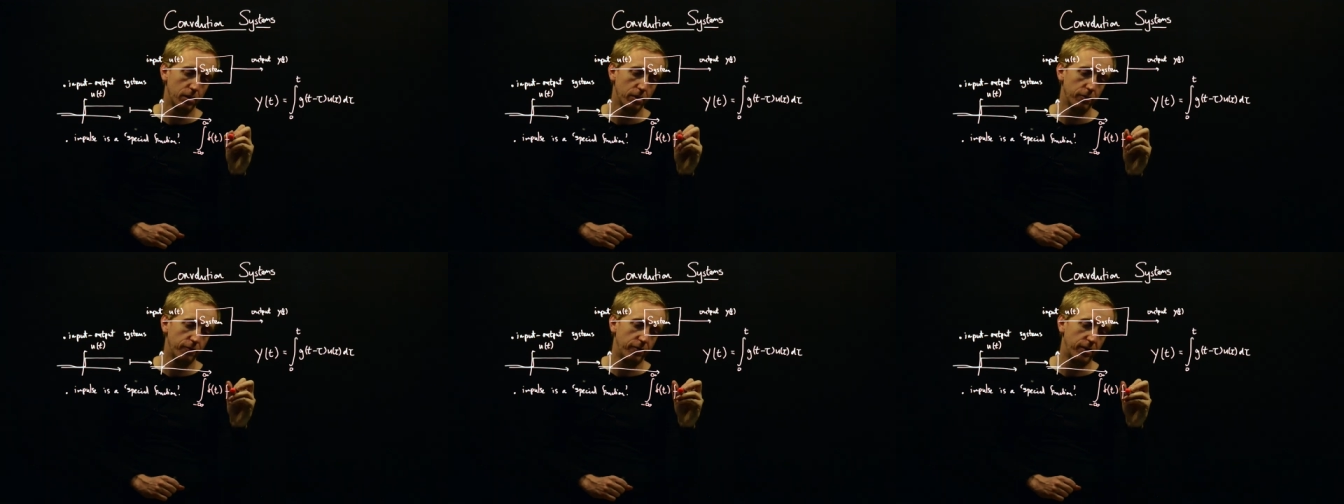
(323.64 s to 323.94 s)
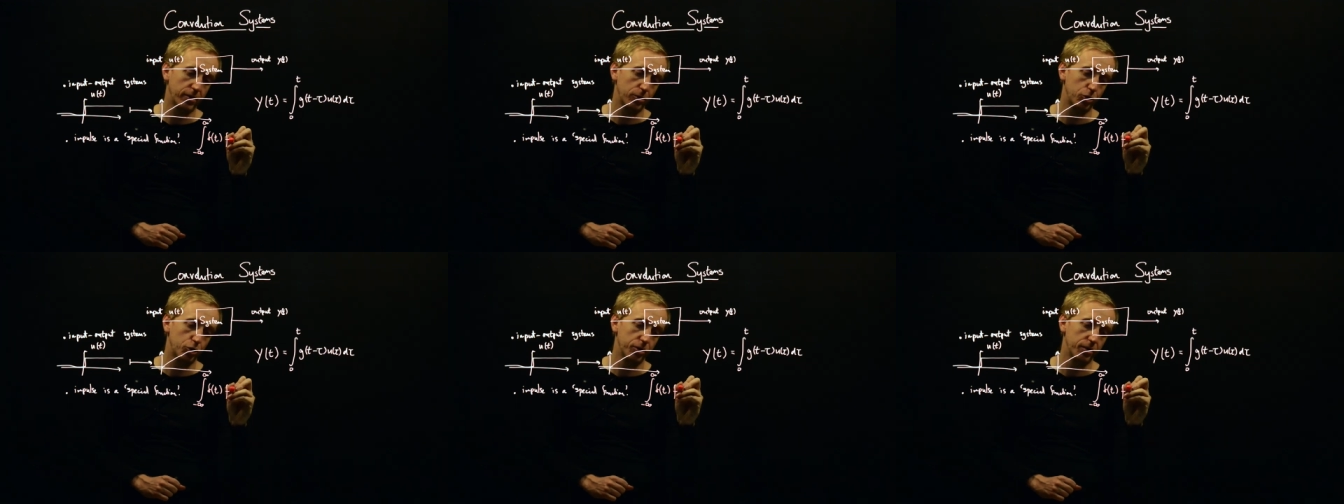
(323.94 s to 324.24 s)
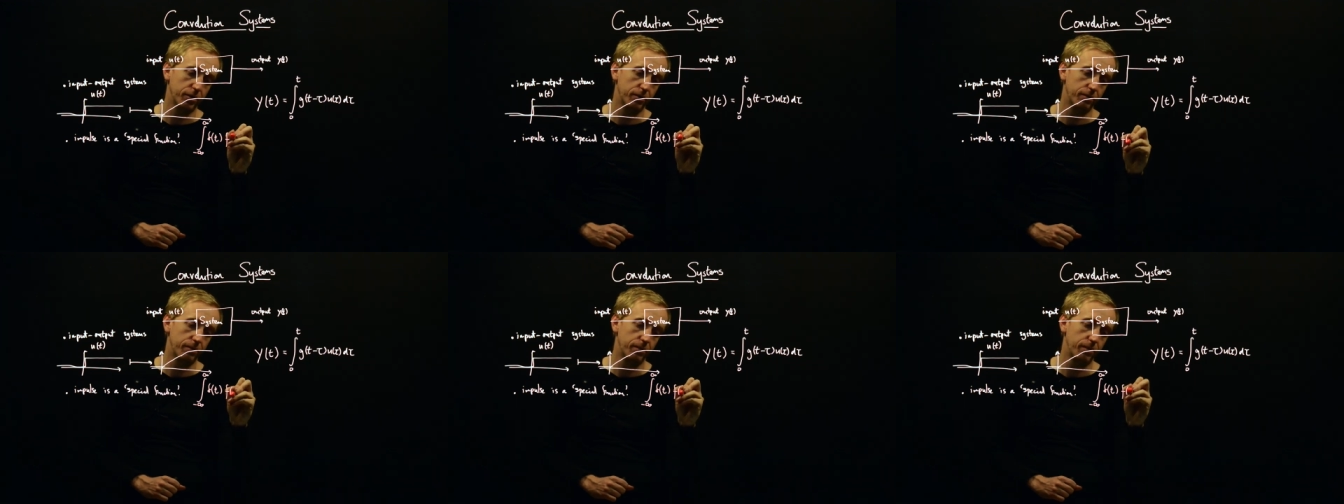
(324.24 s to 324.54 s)

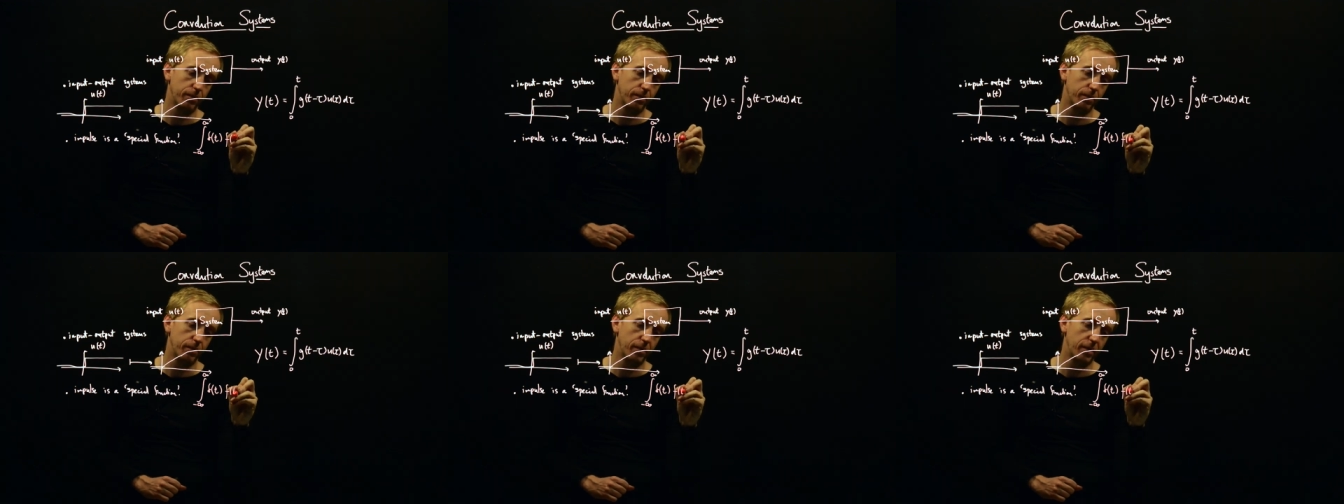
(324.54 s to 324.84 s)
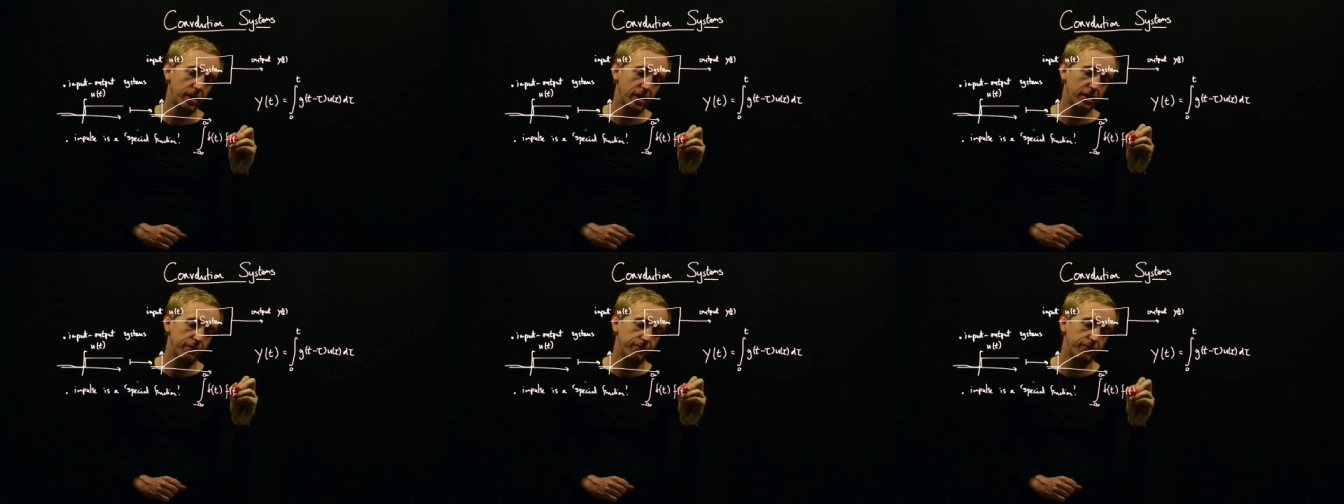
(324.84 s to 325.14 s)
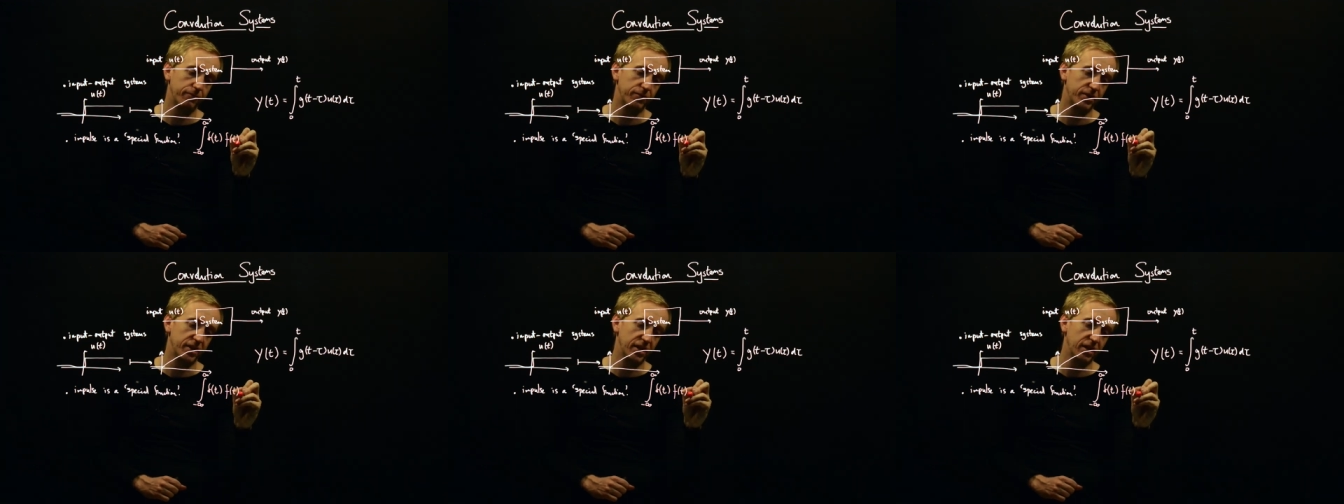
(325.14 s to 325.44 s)
function f
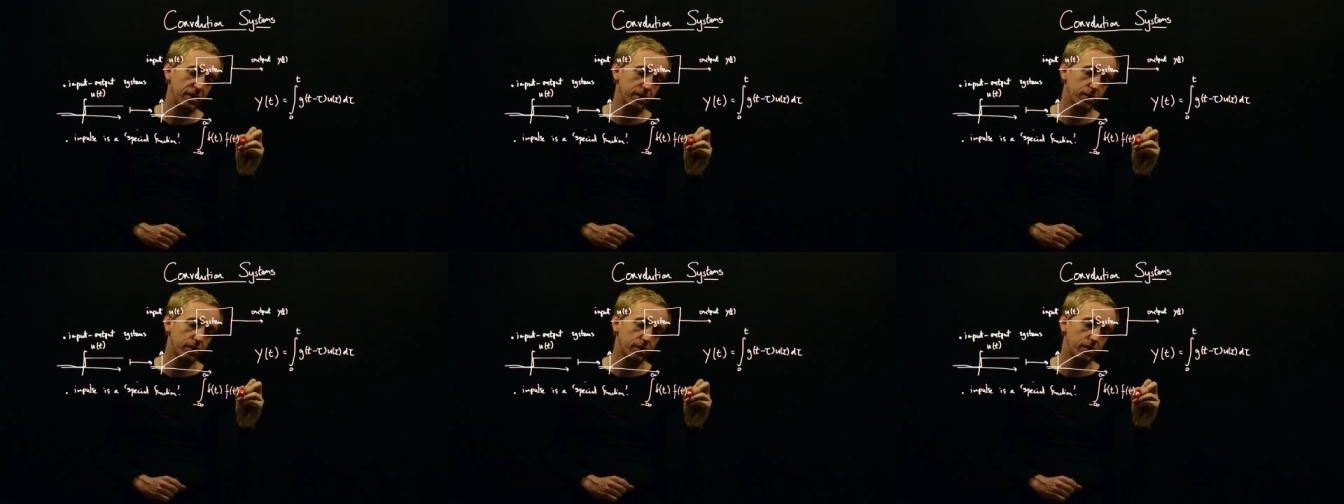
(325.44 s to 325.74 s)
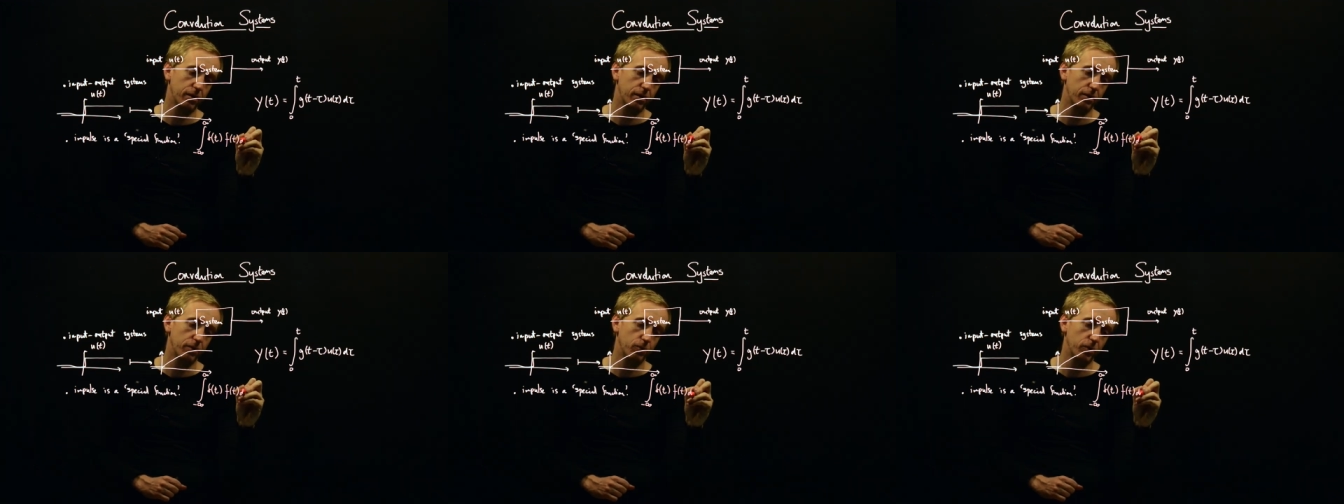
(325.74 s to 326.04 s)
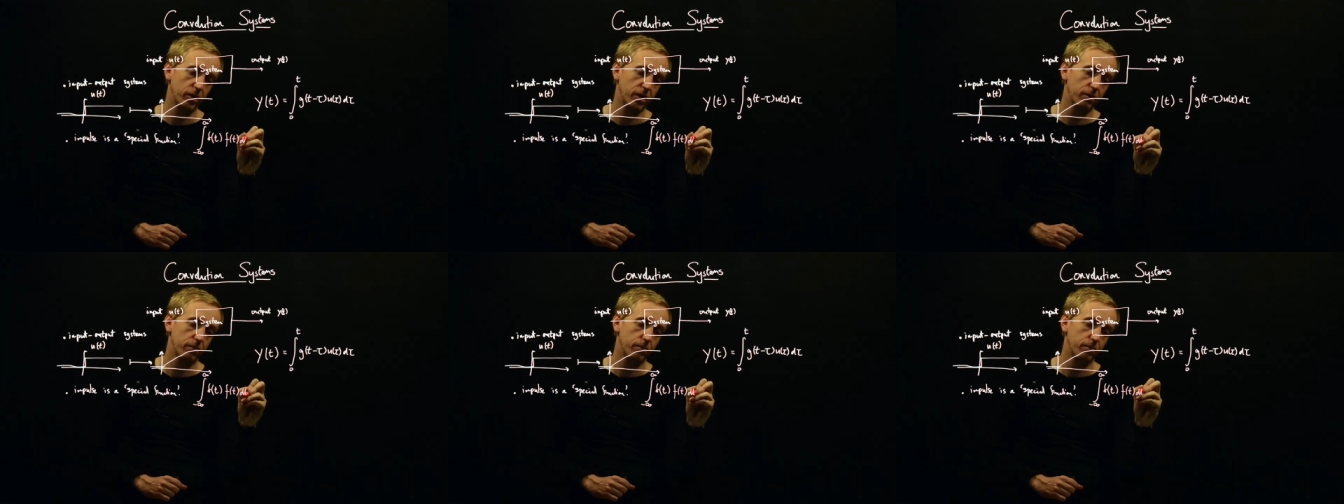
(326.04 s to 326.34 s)
of t and
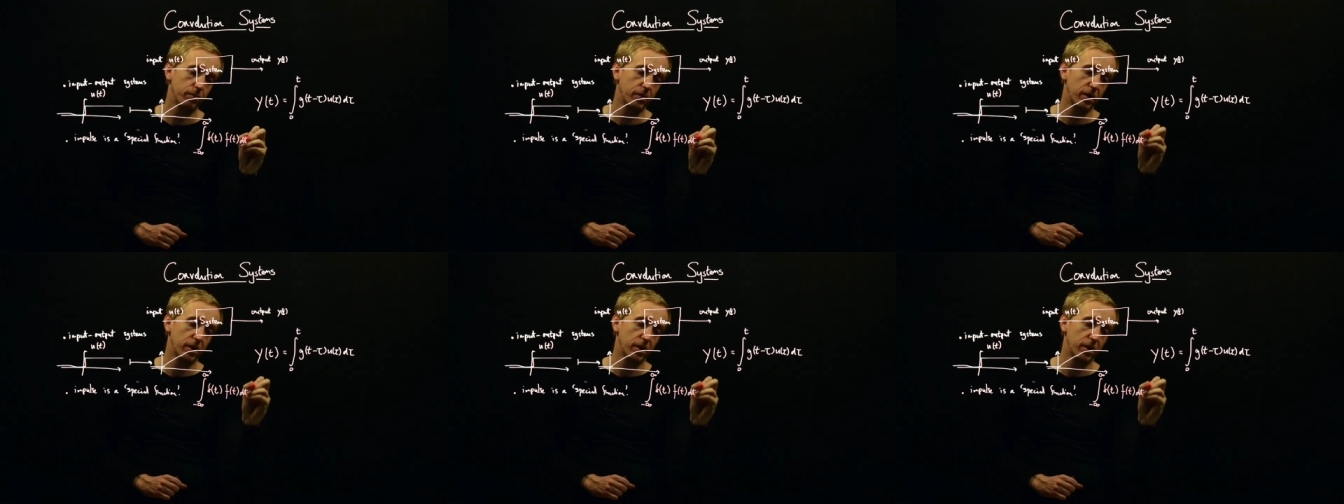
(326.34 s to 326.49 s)
we